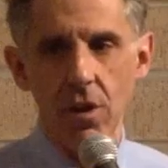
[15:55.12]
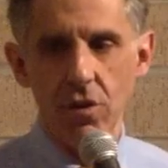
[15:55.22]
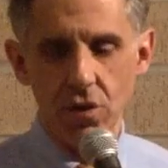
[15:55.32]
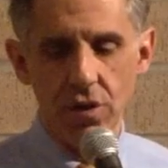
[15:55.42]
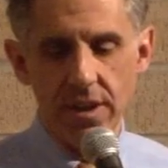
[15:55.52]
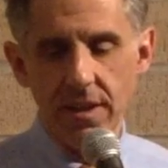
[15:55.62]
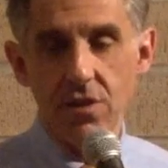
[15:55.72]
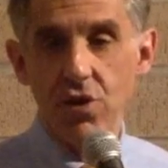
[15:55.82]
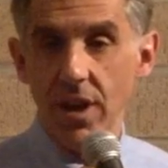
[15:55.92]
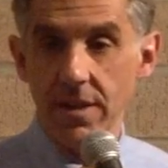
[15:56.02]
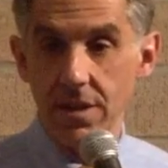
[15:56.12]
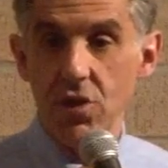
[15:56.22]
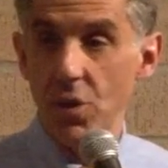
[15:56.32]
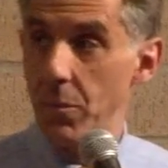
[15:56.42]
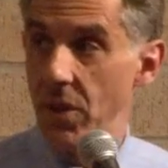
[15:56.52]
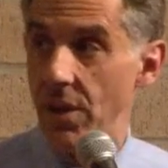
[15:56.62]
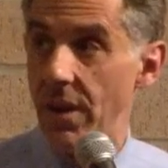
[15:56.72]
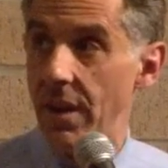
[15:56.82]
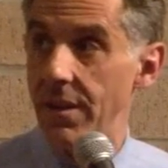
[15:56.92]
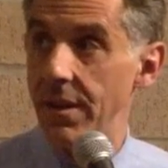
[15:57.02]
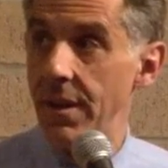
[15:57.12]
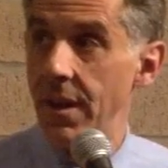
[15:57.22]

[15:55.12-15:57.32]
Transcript: during this transition period